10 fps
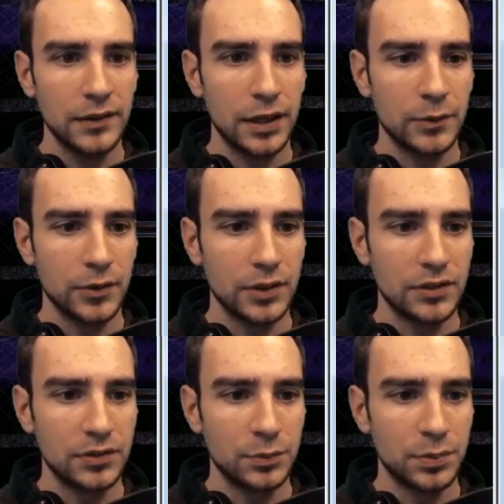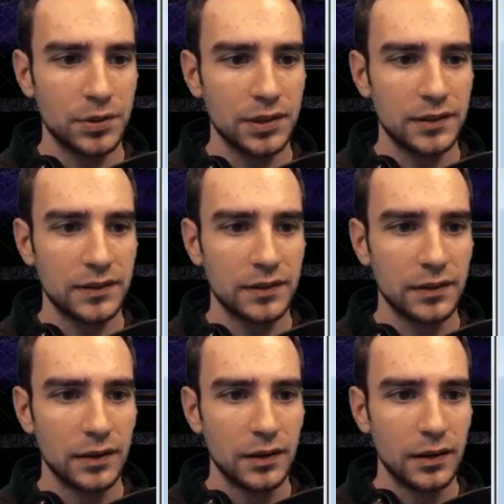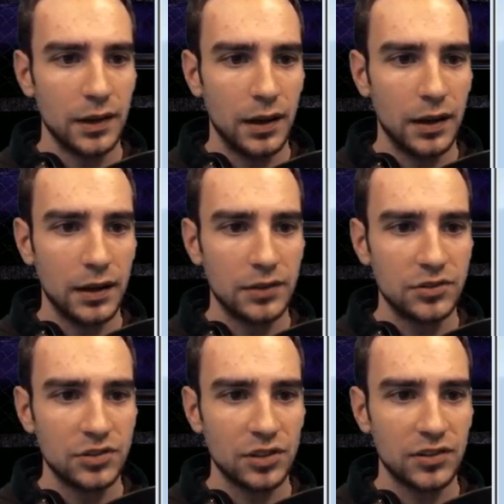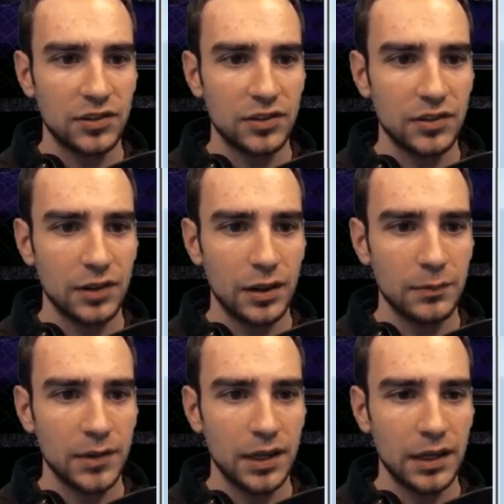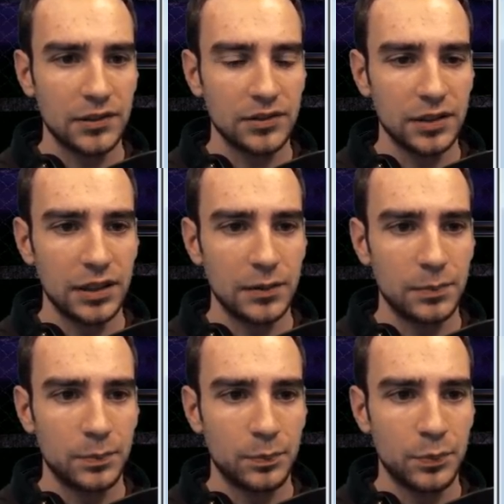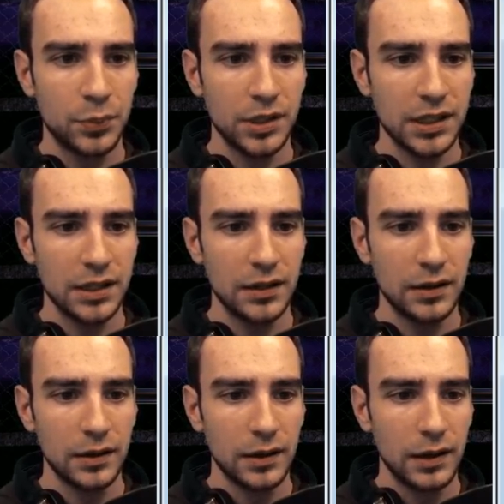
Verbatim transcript: I'm going to put it uh, just, I'm going to actually put it here.